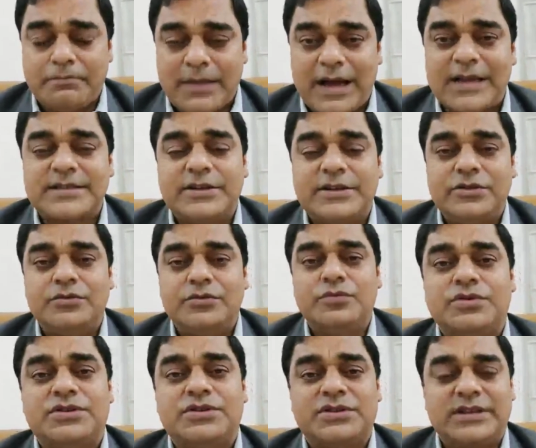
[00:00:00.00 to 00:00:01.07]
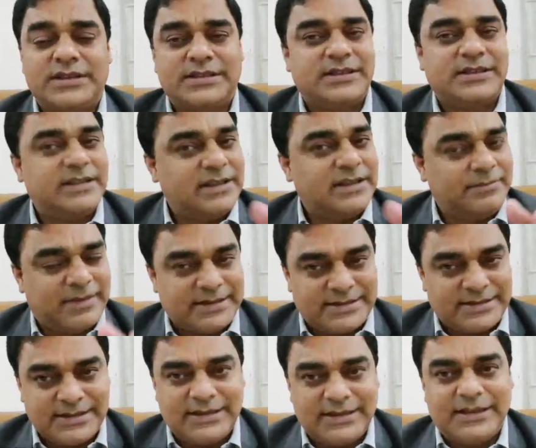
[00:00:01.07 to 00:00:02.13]
Mask use chestene
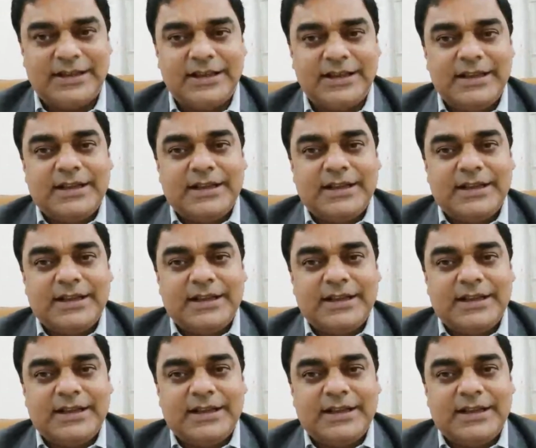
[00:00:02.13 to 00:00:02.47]
manchidi.